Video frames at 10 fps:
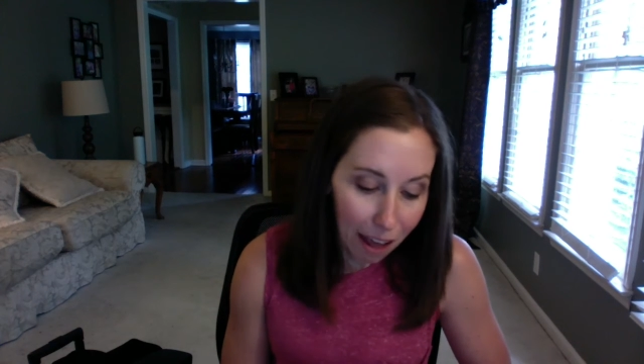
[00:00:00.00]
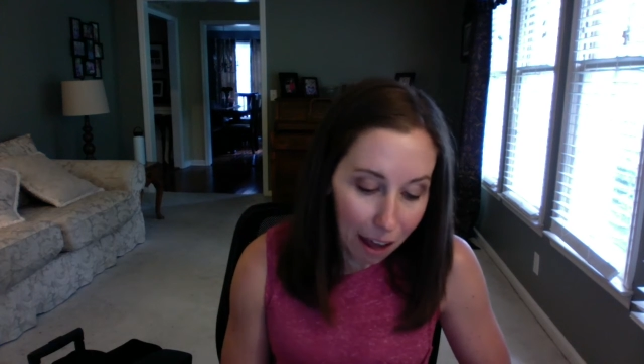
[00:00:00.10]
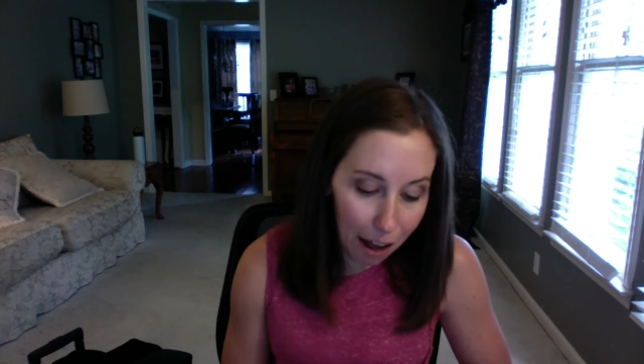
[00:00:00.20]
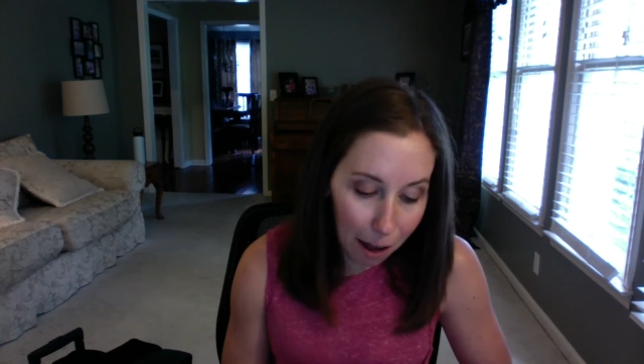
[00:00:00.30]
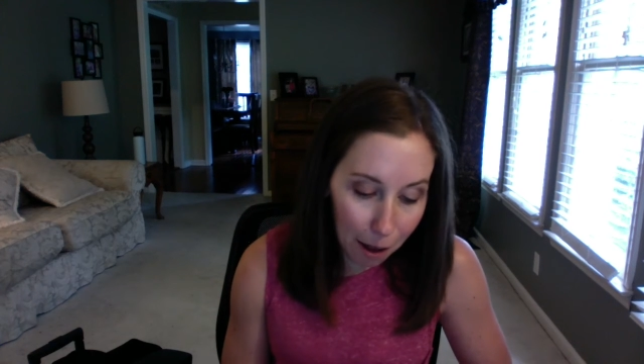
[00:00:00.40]

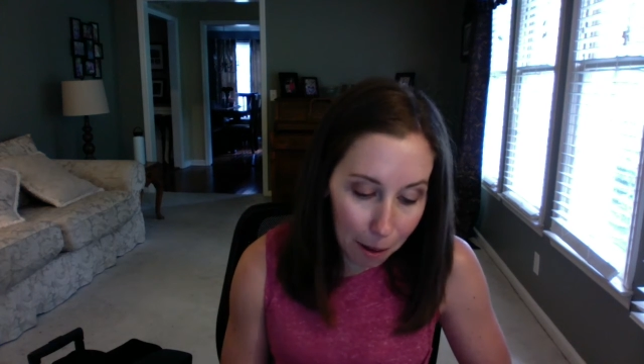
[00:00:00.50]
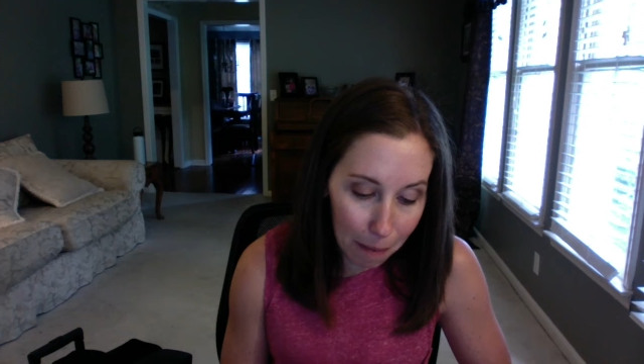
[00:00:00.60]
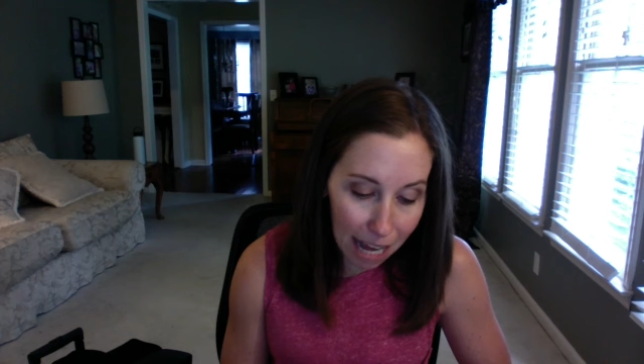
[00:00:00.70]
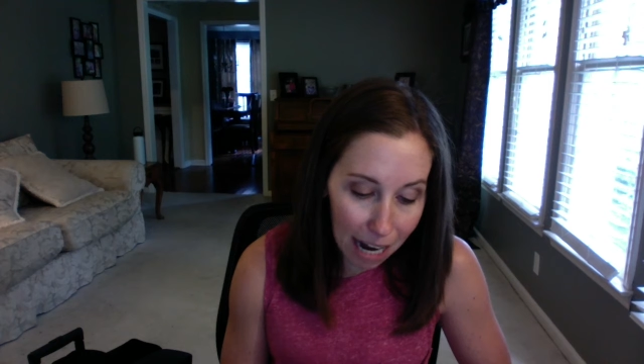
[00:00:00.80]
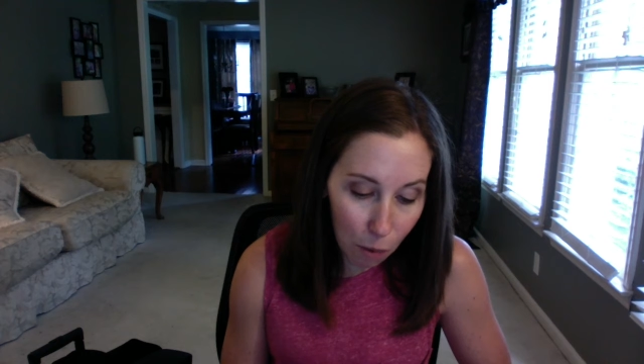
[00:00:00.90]

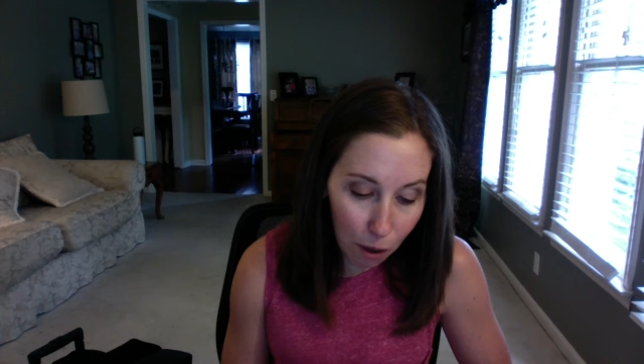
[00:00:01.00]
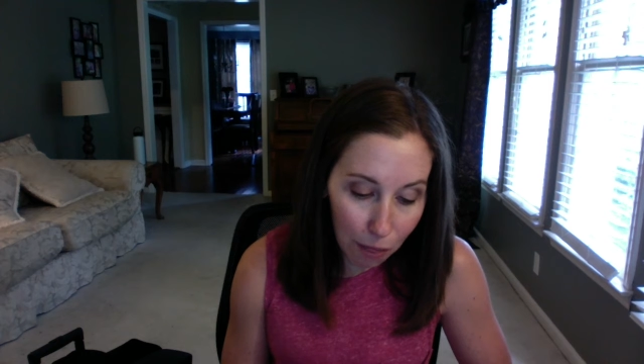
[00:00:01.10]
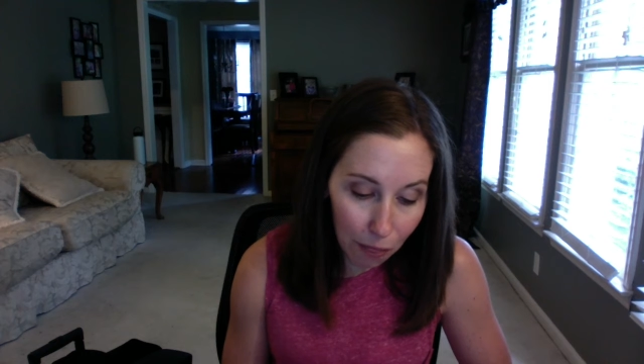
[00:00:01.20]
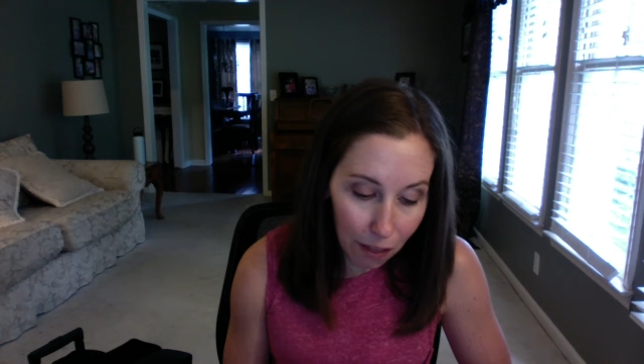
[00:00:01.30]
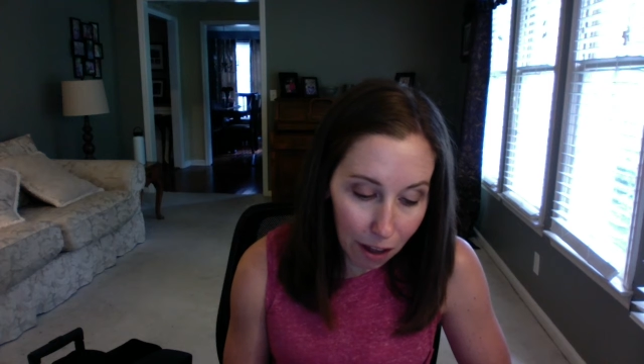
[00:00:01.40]
and I
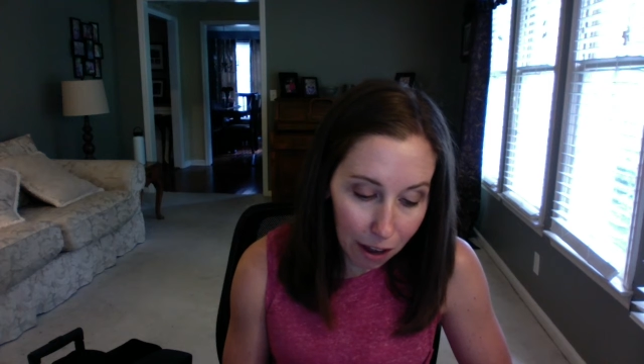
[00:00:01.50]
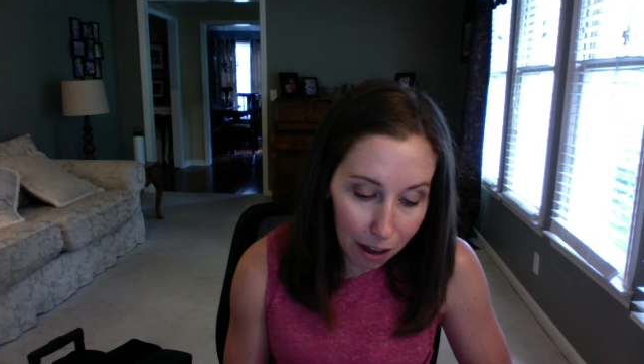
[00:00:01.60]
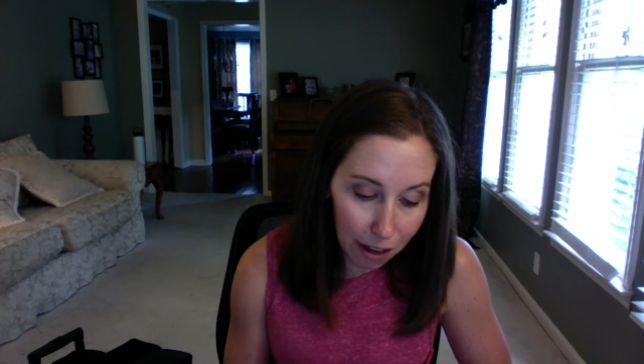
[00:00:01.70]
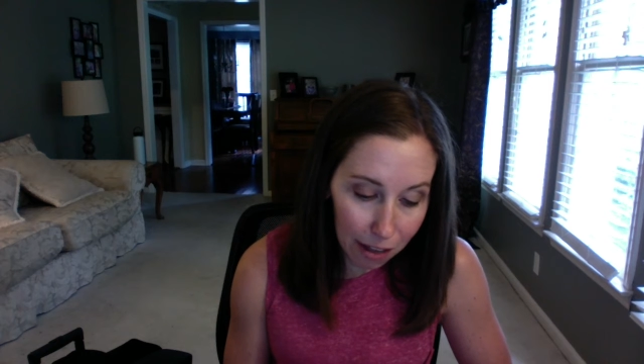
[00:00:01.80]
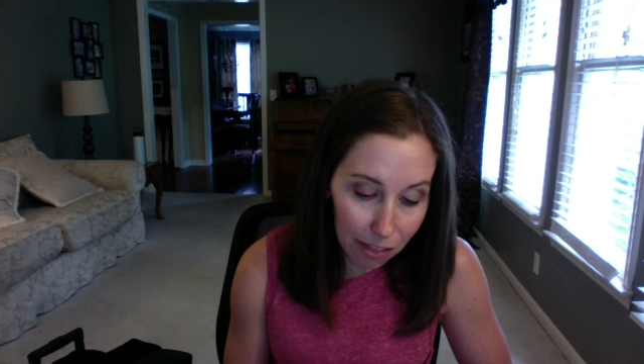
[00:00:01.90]
want
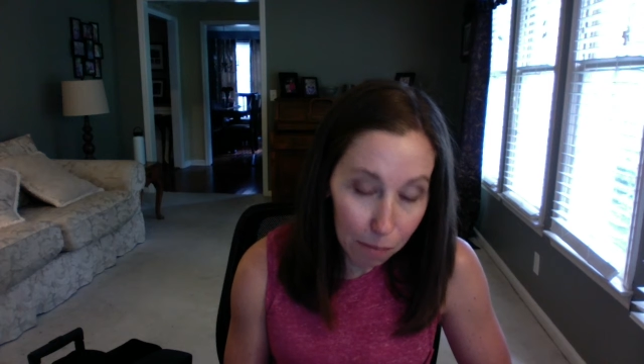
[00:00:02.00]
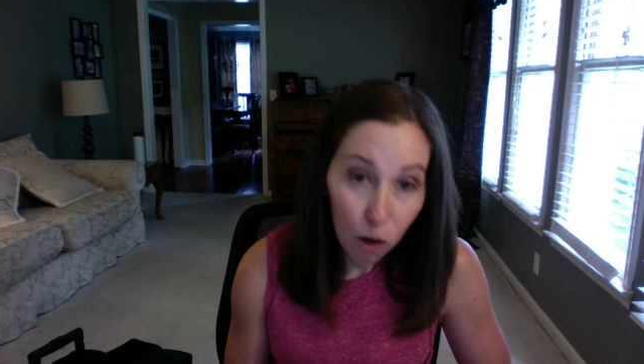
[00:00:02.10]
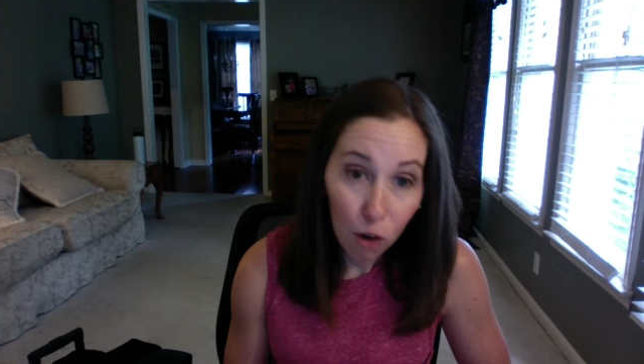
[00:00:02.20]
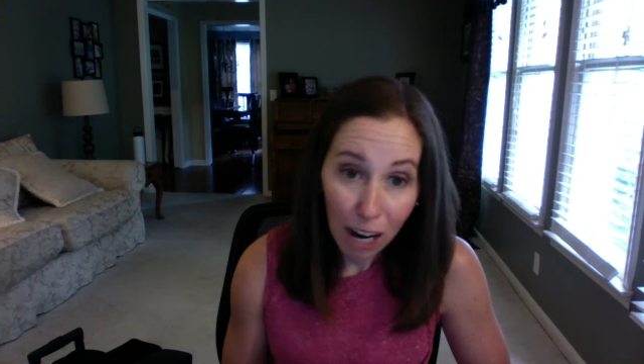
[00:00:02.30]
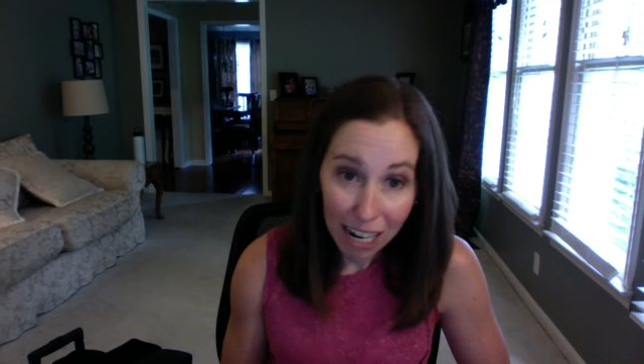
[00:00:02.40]
them
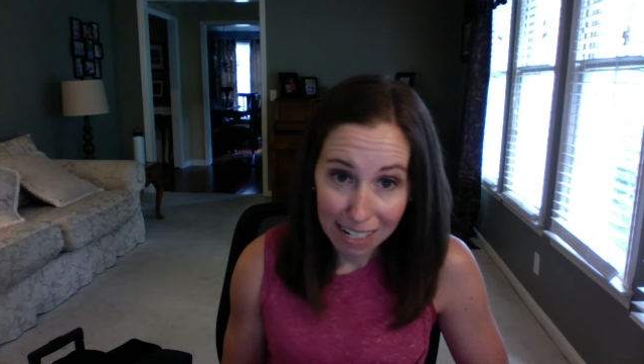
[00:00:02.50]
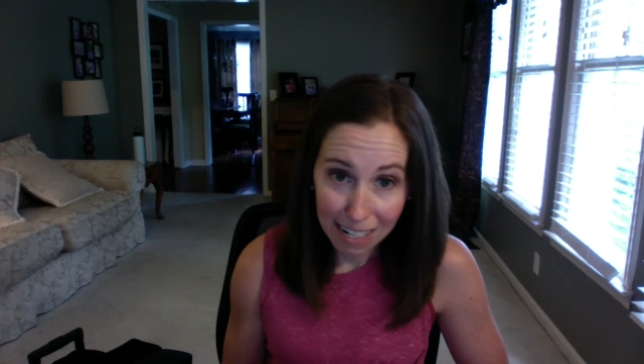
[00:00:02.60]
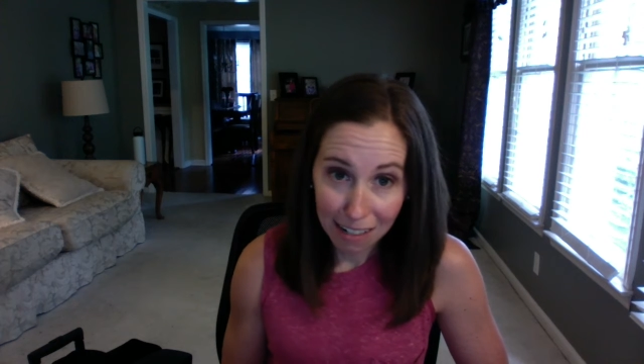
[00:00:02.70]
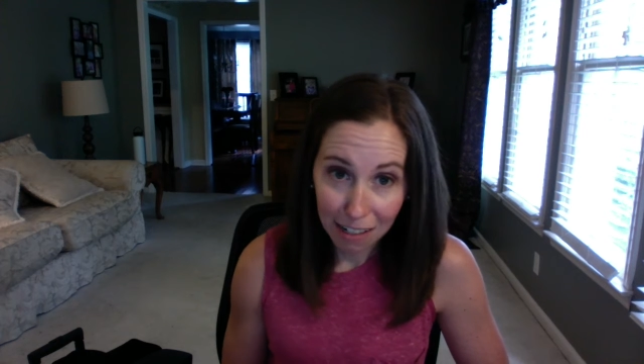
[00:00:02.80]
corrected.